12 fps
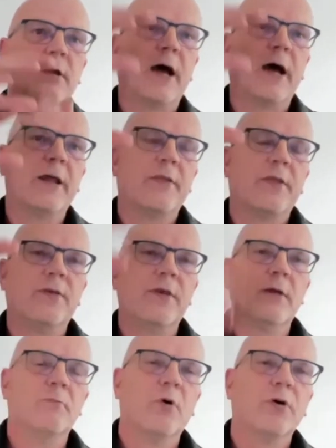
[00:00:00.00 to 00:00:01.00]
I
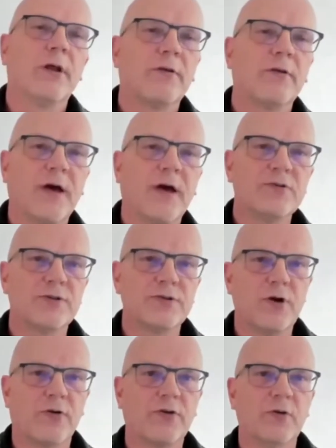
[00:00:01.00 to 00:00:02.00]
think, more than 1,000
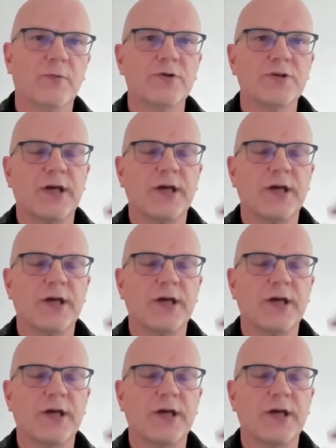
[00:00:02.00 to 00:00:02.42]
documents